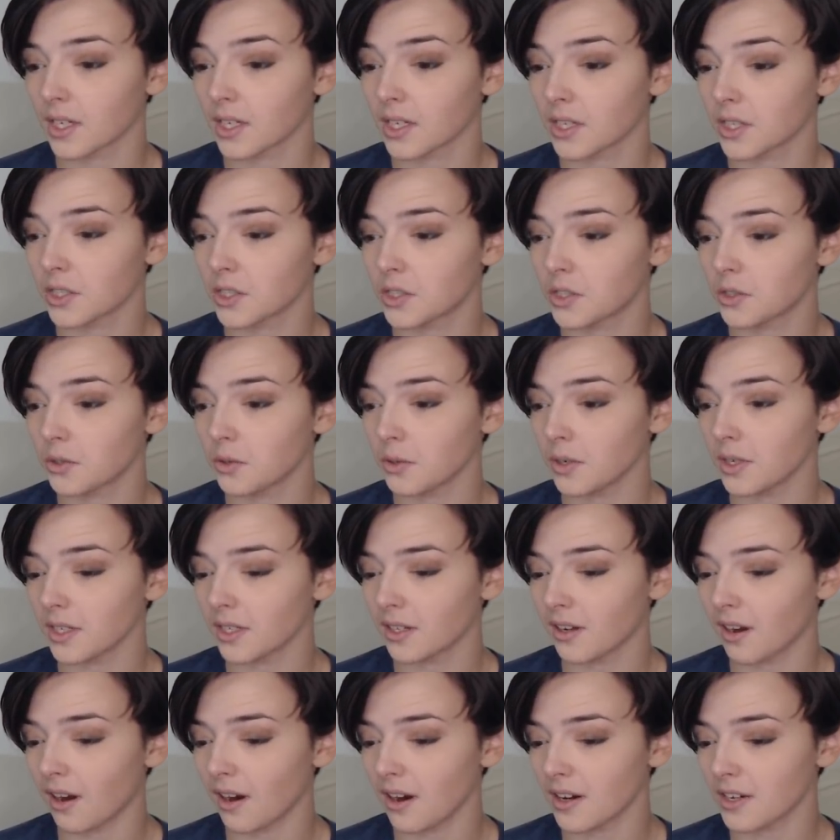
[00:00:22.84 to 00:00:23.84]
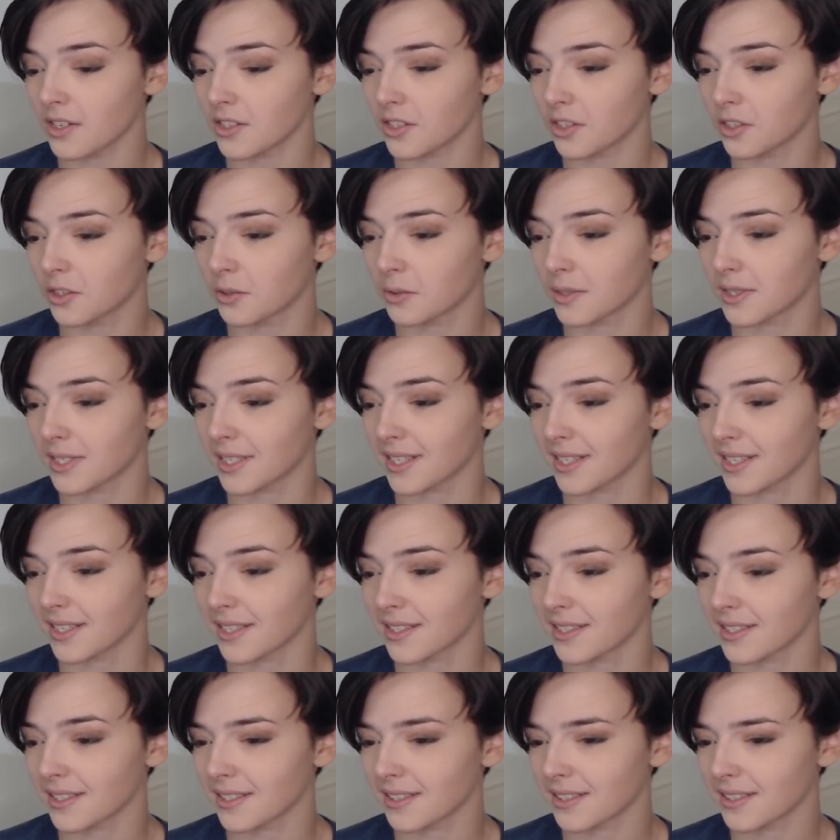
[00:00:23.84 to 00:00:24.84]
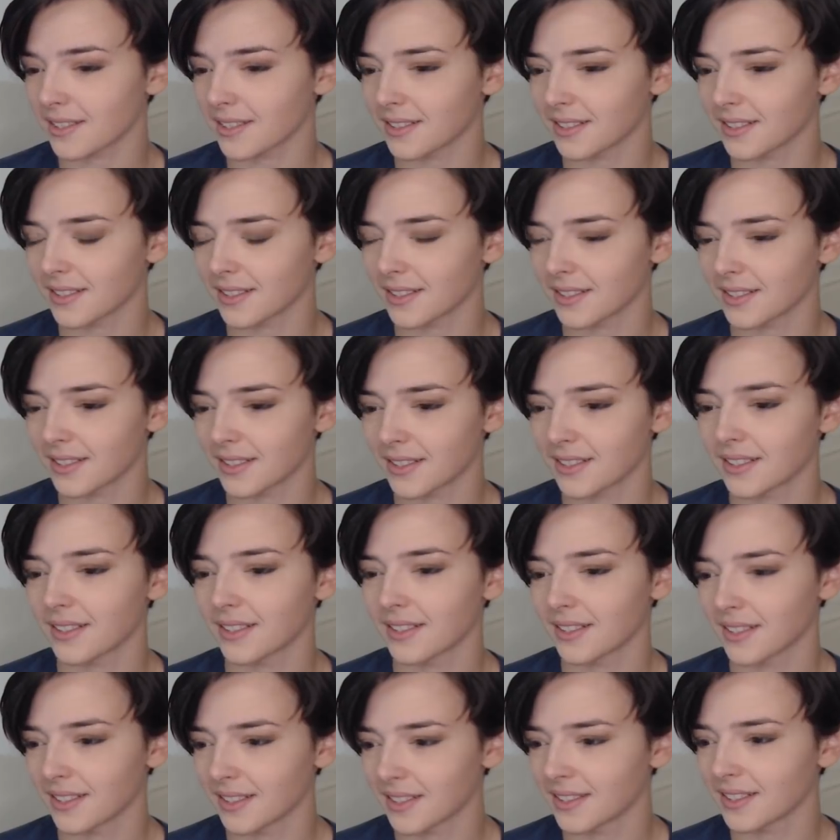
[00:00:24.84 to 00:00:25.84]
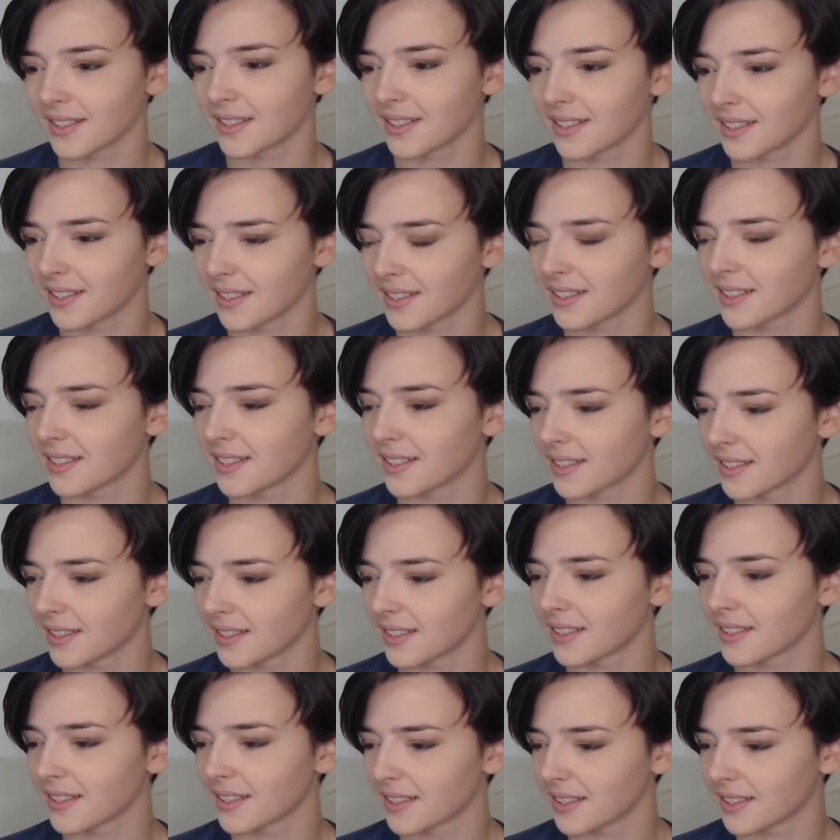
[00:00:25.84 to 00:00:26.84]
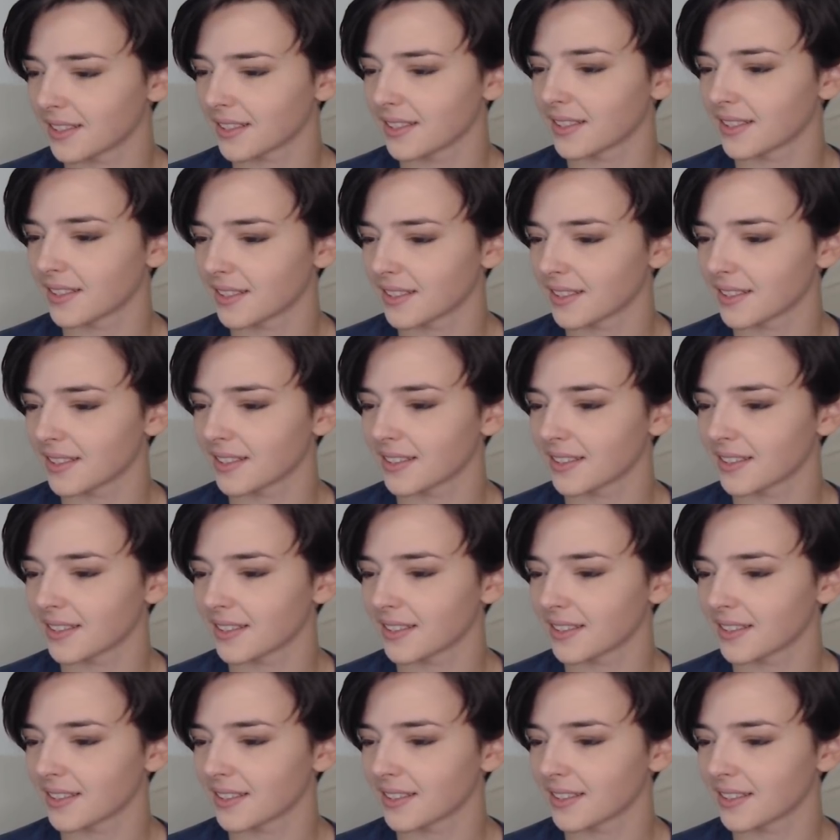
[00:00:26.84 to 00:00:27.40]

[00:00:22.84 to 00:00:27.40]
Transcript: couture, cars, or cuisines, the affluent in India don't mind shelling out extra for a lavish experience.